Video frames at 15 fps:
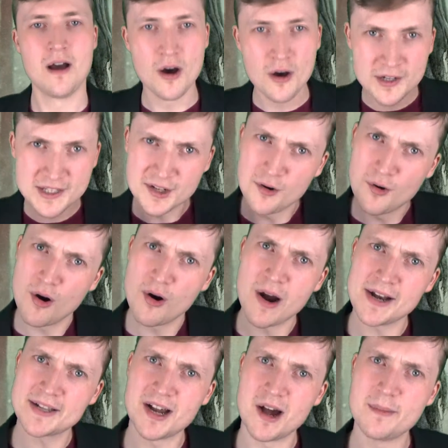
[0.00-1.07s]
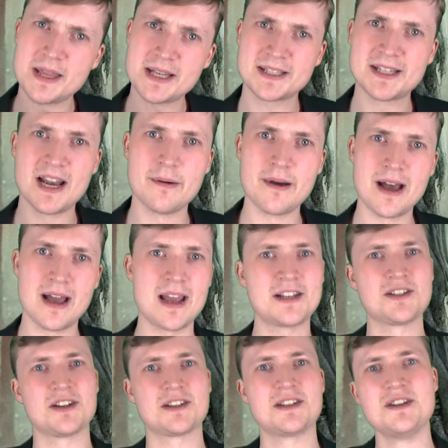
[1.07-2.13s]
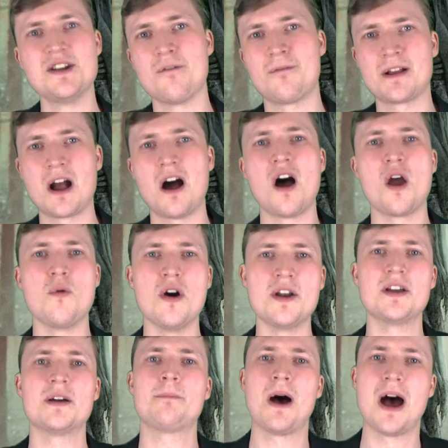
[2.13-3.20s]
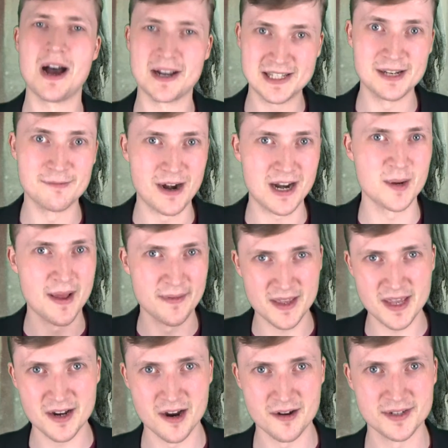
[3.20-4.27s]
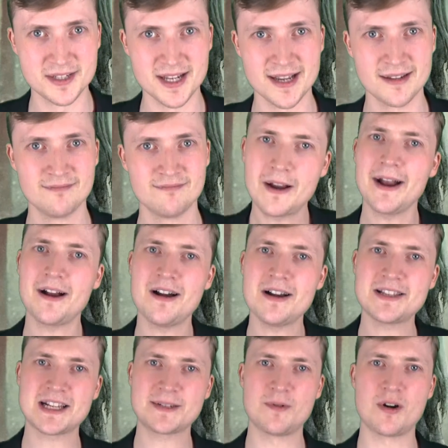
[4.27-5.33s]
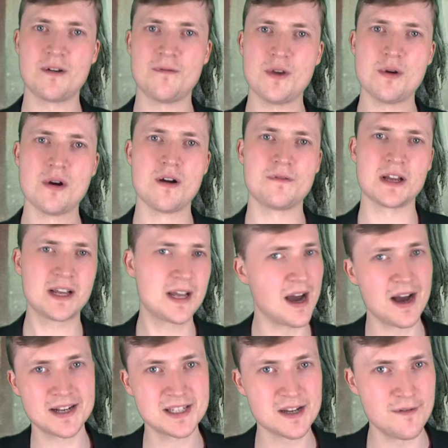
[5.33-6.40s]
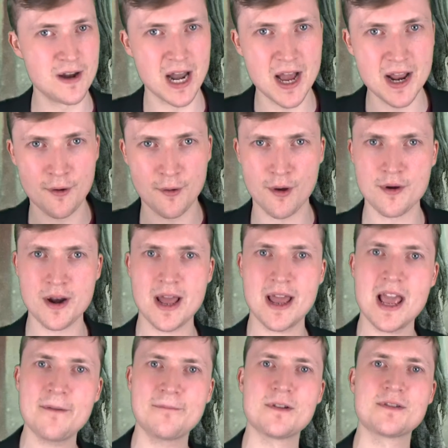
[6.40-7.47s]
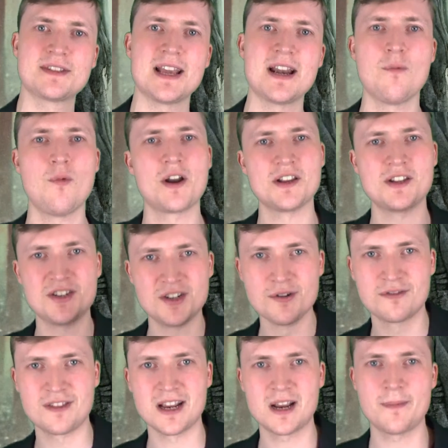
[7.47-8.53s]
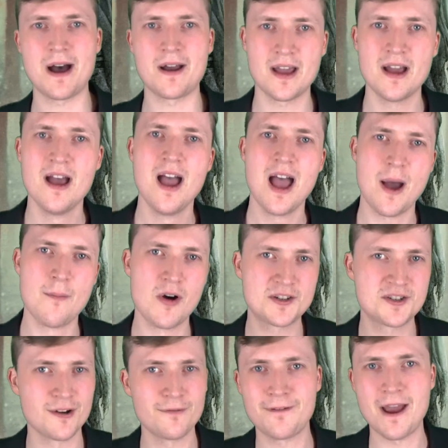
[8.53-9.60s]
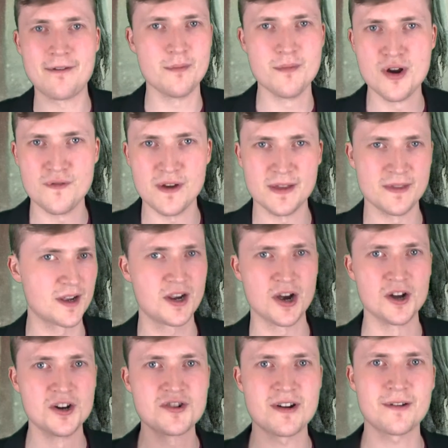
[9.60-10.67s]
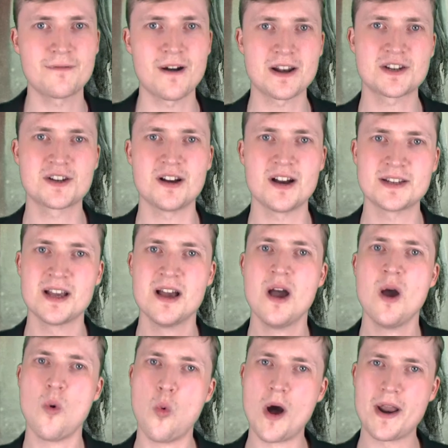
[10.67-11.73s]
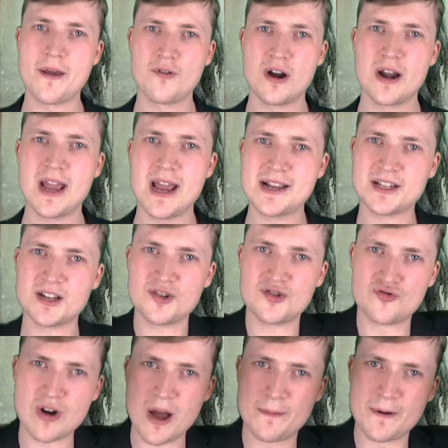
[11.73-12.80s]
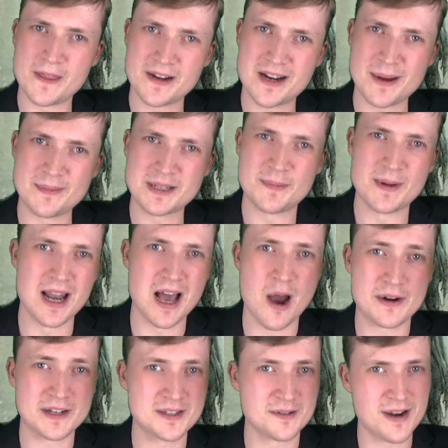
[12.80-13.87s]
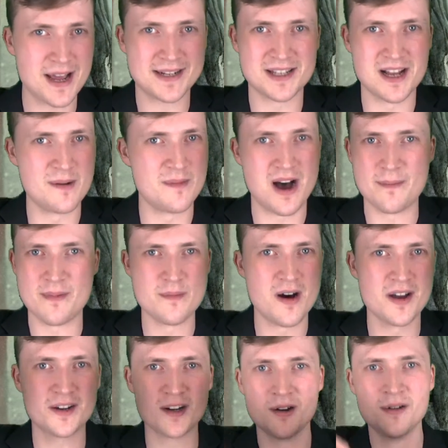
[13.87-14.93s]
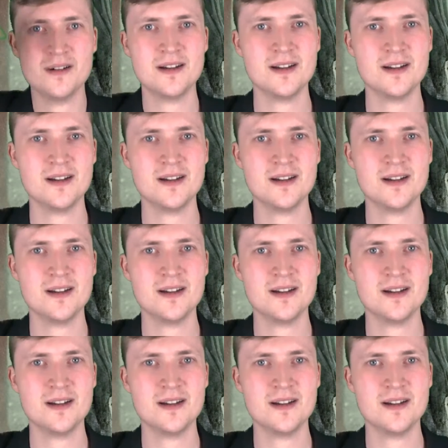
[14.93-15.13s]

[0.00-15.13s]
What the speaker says: it's an alright time at the cinema. It's just nothing I would personally recommend that you go see. Okay, guys, that's my review of The Curse of La Llorona. If you've seen it, what did you think about it? And what's your favourite movie in the Conjuring franchise? Whatever it is, drop it in the comments below. And until next time, I've been Michael.